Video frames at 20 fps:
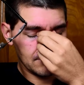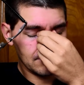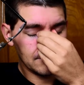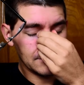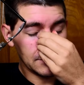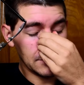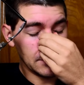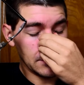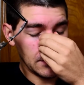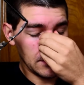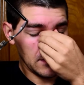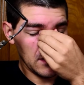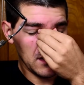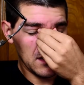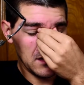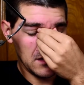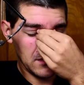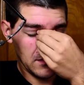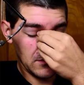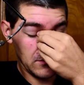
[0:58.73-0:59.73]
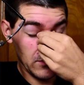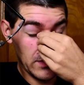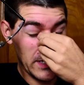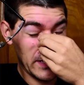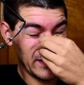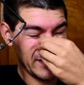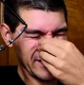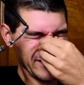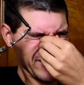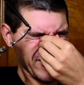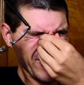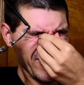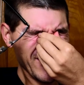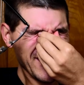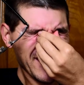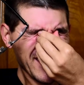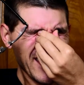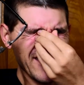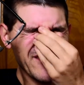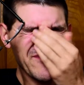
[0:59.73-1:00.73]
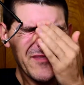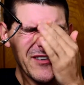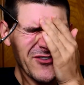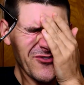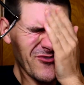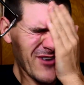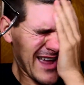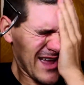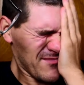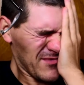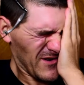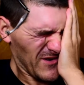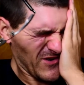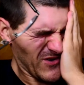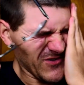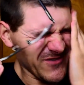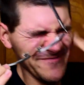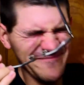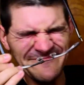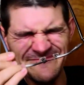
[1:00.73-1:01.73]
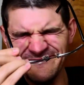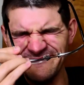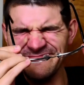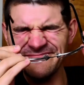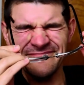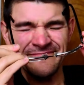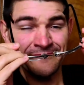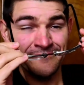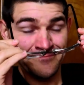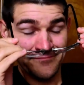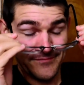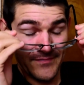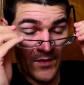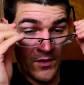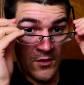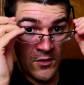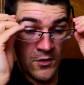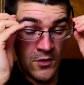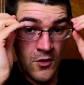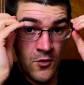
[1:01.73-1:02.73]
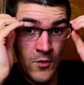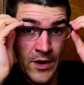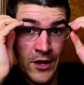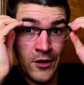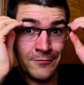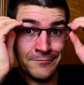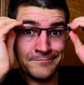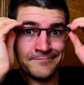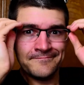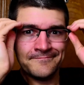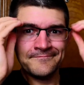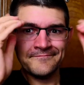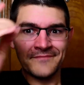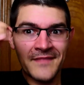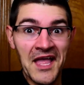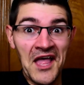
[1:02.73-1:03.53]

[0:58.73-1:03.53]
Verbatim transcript: Why does it always have to be a rabbit hole? Oh well.